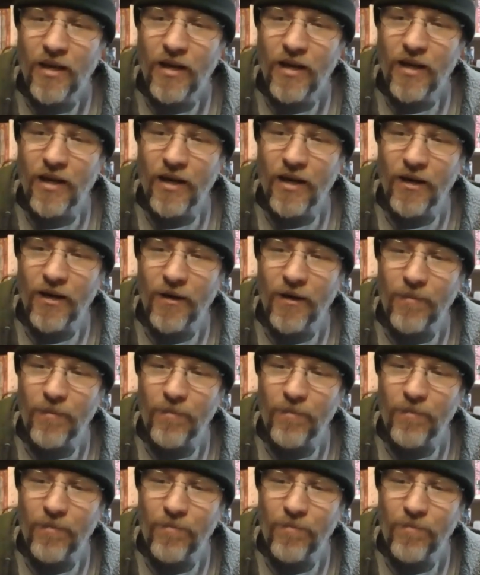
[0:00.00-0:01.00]

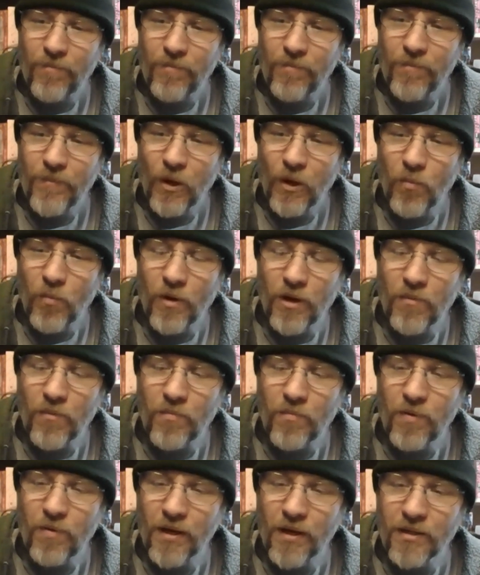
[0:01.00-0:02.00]
Nobody
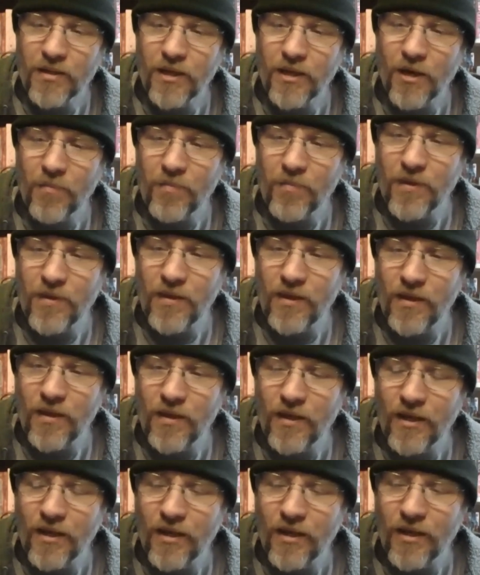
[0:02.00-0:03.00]
picked up
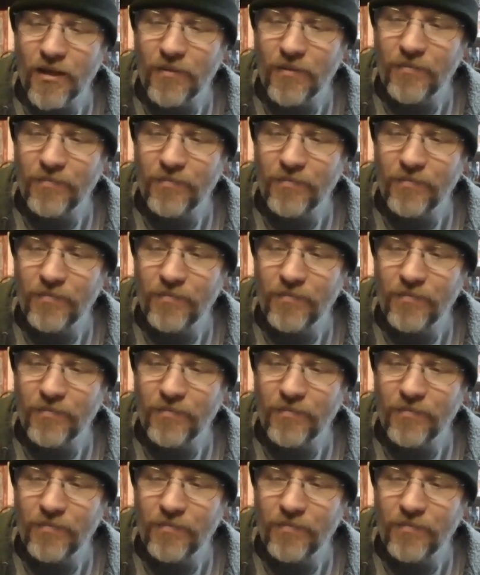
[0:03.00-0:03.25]
the